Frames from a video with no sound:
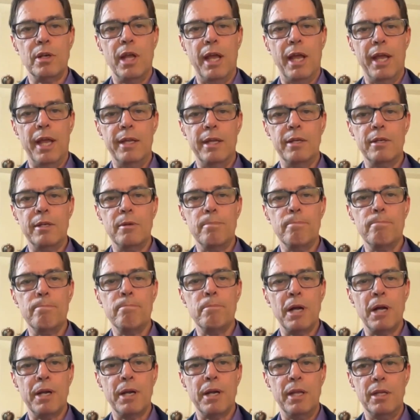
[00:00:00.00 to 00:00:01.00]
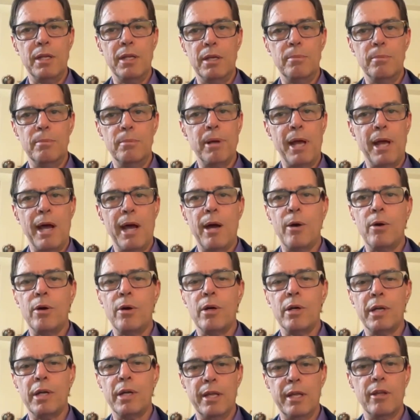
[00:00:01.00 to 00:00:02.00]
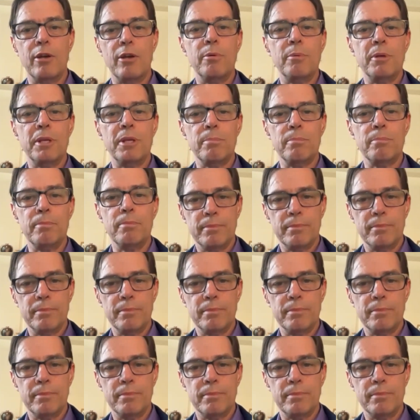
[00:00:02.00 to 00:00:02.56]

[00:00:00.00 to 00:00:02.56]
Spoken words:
and money and power, economic